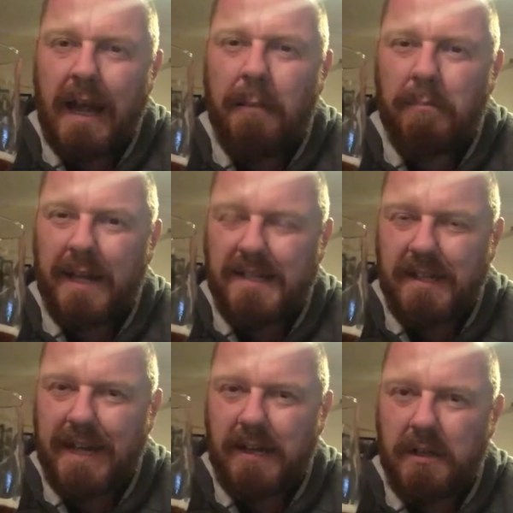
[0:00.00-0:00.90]

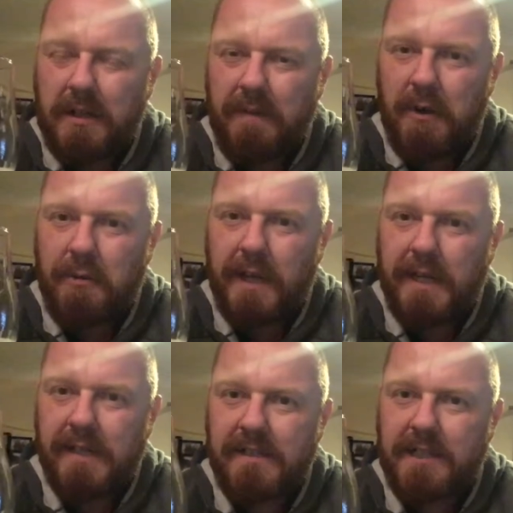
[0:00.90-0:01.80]
unpleasant that kind of
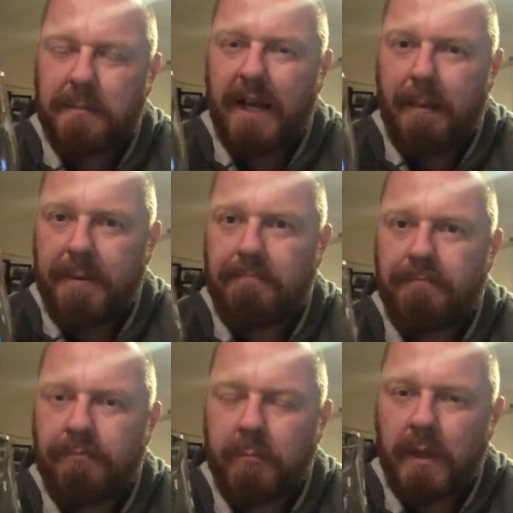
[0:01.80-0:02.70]
oakiness is becoming.
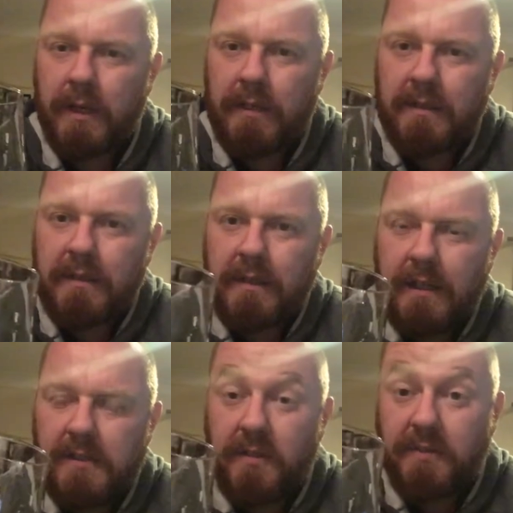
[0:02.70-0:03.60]

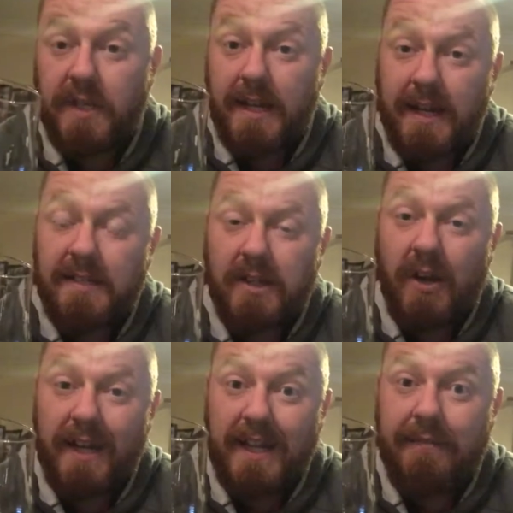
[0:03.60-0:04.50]
And it's obviously in there to
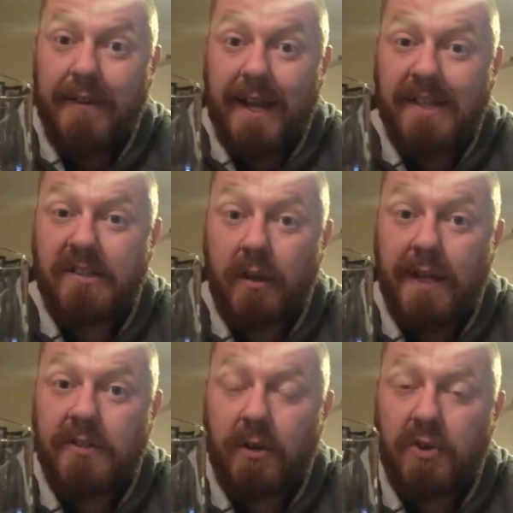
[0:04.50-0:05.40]
kind of give it that
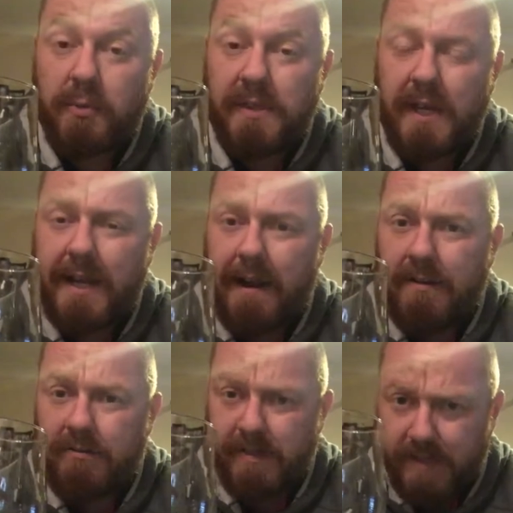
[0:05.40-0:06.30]
slight Scotch whisky
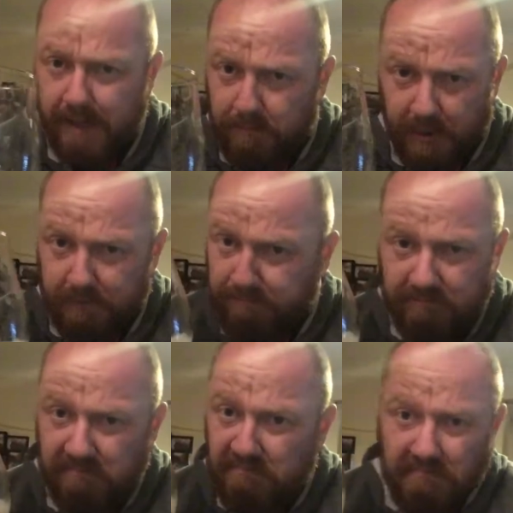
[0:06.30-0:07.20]
characteristic, but
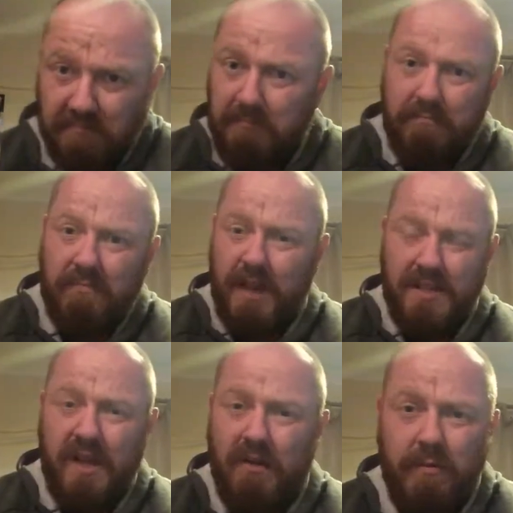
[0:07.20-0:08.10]

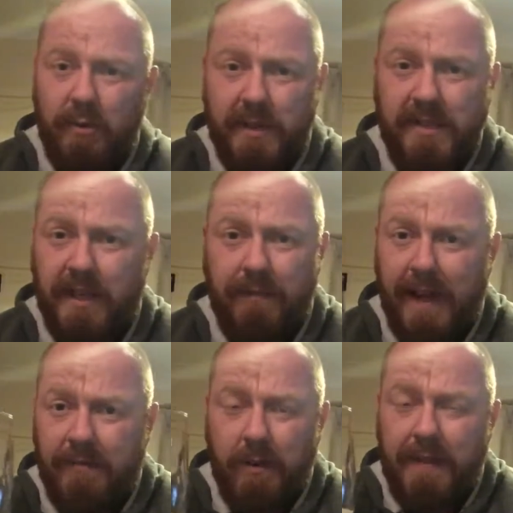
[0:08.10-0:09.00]
there's no real whisky
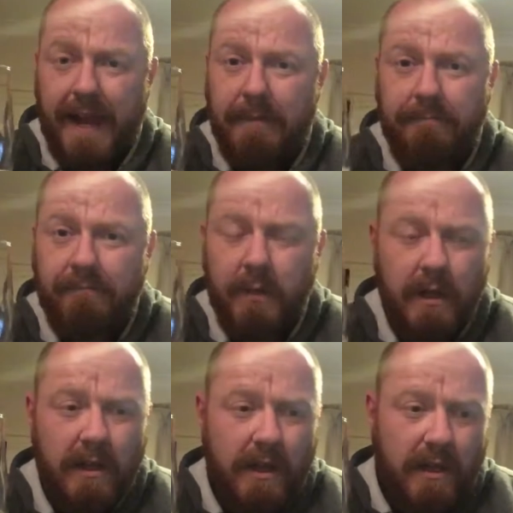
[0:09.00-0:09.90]
flavour on that.
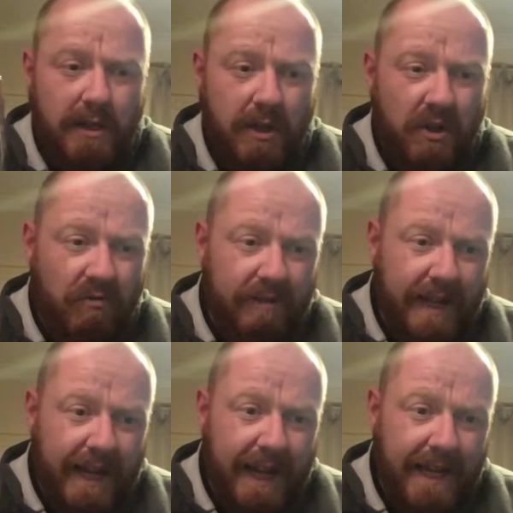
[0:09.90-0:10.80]
You're not really
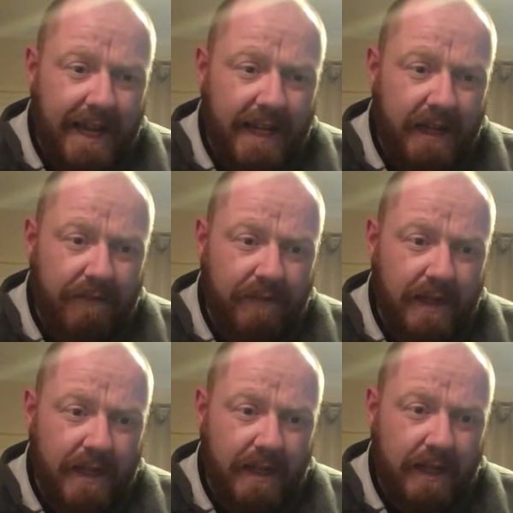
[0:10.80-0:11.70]
getting any of
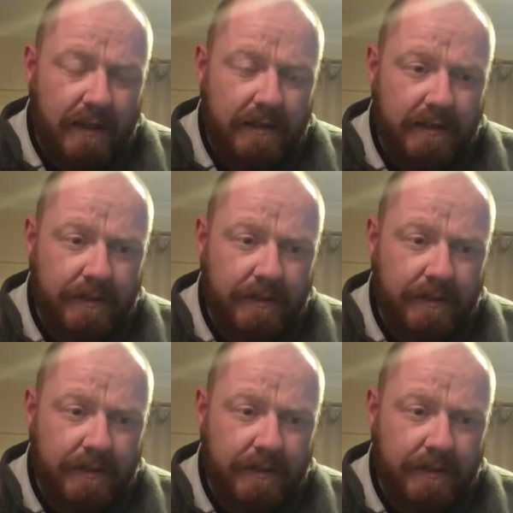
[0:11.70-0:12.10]
the uh,